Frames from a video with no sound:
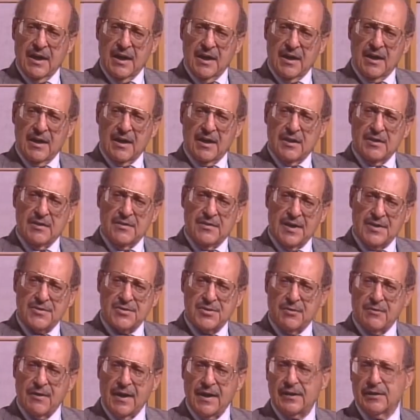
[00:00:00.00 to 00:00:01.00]
that's
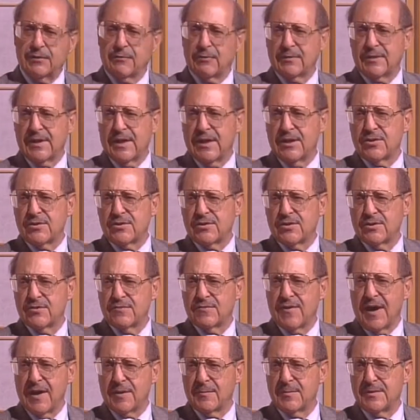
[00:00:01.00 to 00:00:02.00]
directly related to
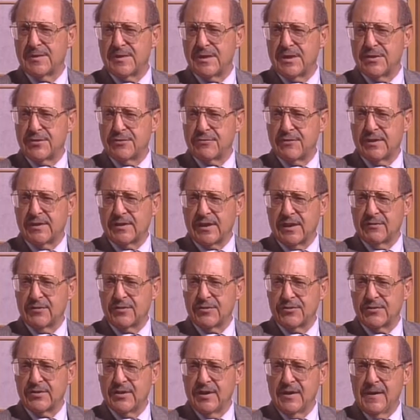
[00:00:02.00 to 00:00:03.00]
vitamin D3
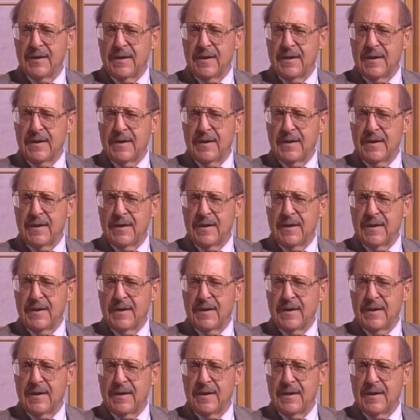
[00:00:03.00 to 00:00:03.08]
levels.